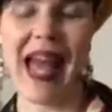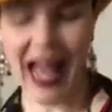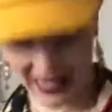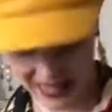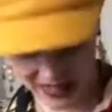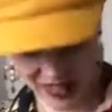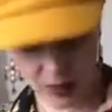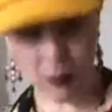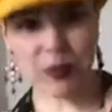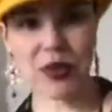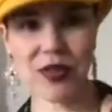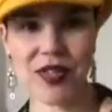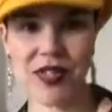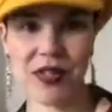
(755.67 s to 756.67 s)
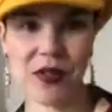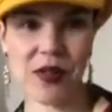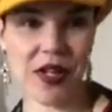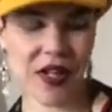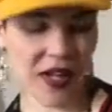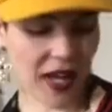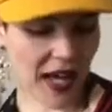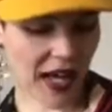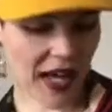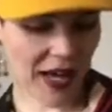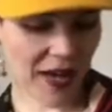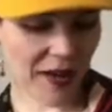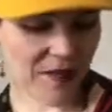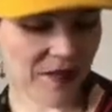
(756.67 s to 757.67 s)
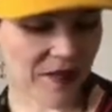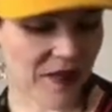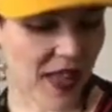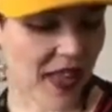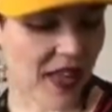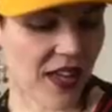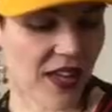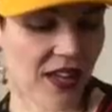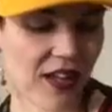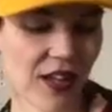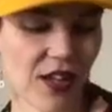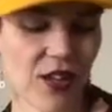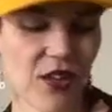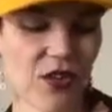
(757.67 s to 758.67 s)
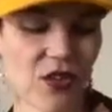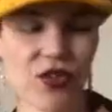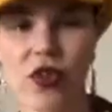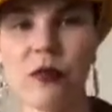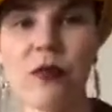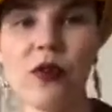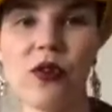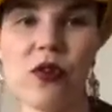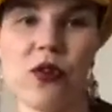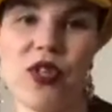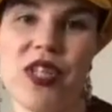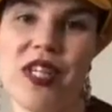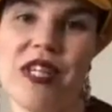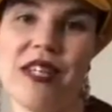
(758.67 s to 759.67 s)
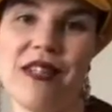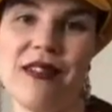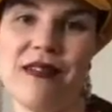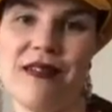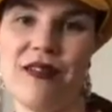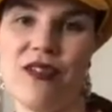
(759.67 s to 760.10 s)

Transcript: and it's pure silk, Jean-Paul Gaultier